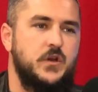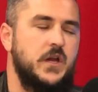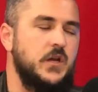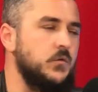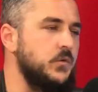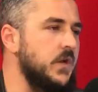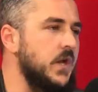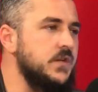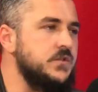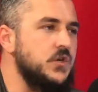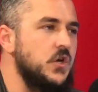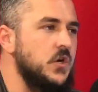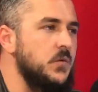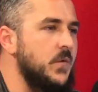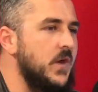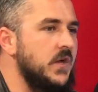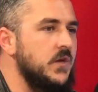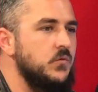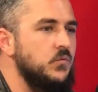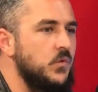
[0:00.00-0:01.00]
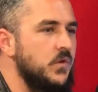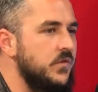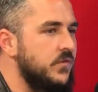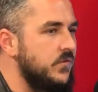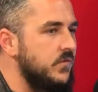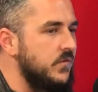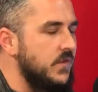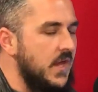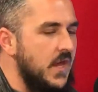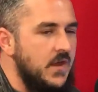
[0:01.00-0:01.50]
equity. I talk about it with
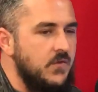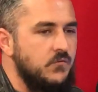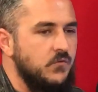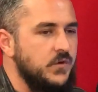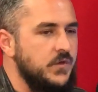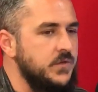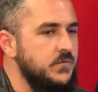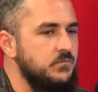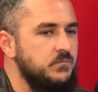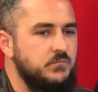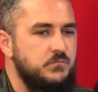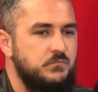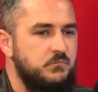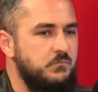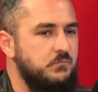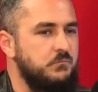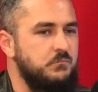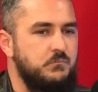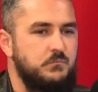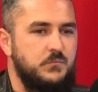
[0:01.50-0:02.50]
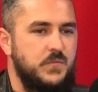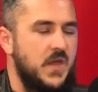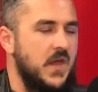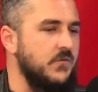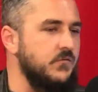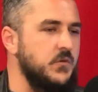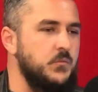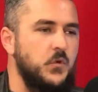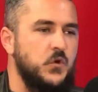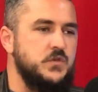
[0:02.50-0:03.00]
every
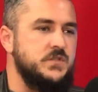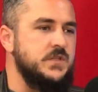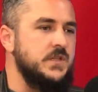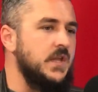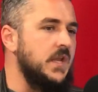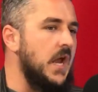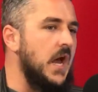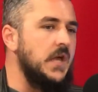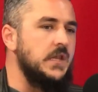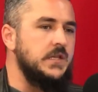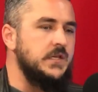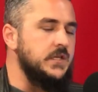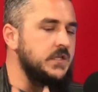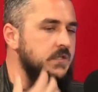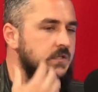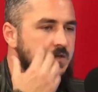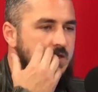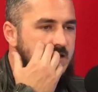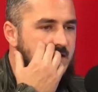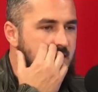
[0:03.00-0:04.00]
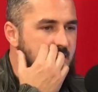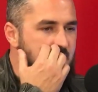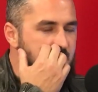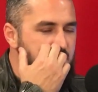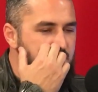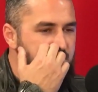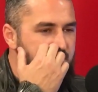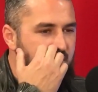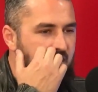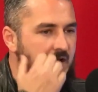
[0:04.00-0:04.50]
every person that I lead.
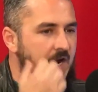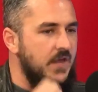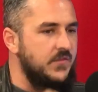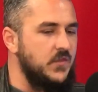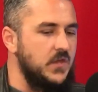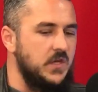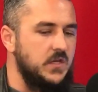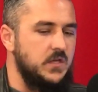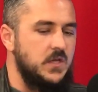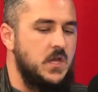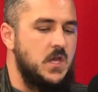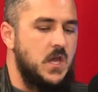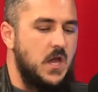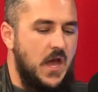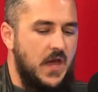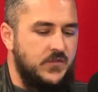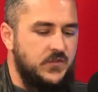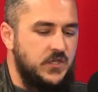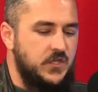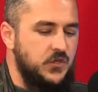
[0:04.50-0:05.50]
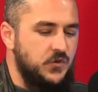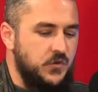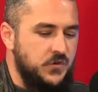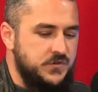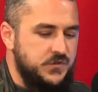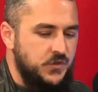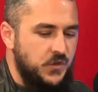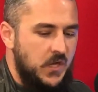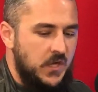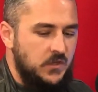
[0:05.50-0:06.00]
Um, and I think I think you
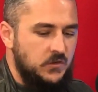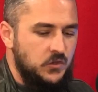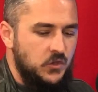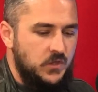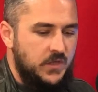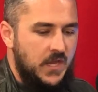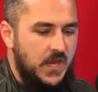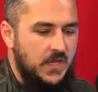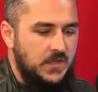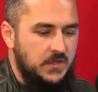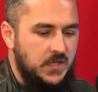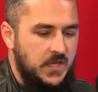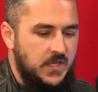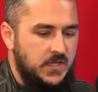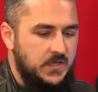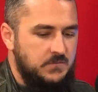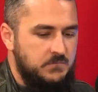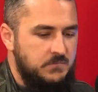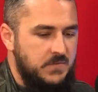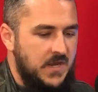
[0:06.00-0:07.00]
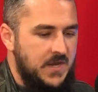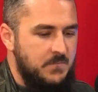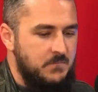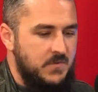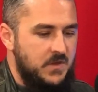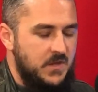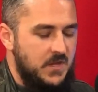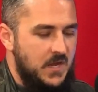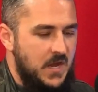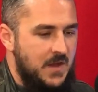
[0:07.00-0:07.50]
also got to look at like, man, I'm,
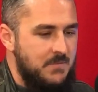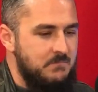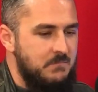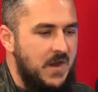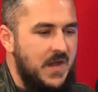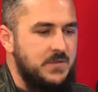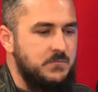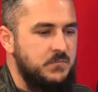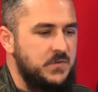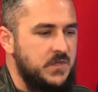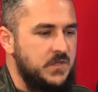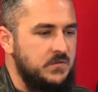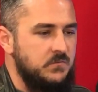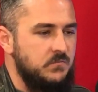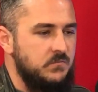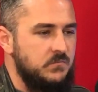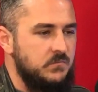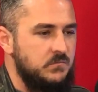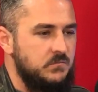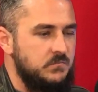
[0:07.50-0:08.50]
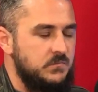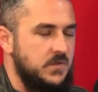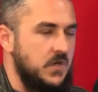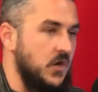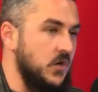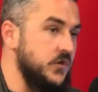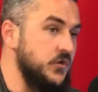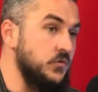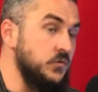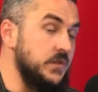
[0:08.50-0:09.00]
I might be,
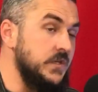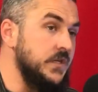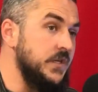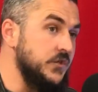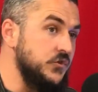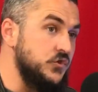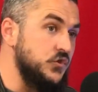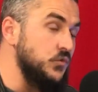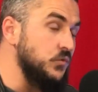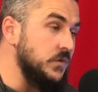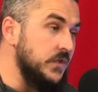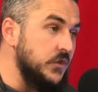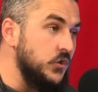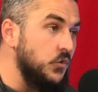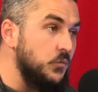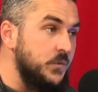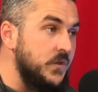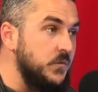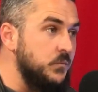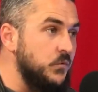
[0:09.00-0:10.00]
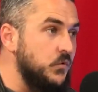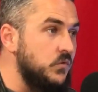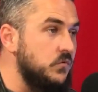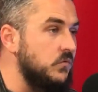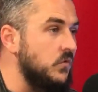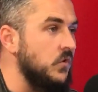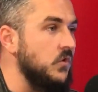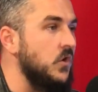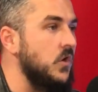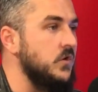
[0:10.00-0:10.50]
are you leading too little
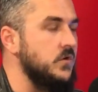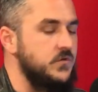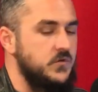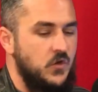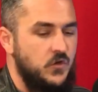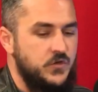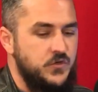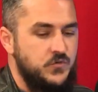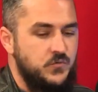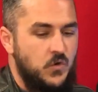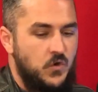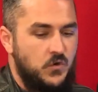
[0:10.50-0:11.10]
people or are, are you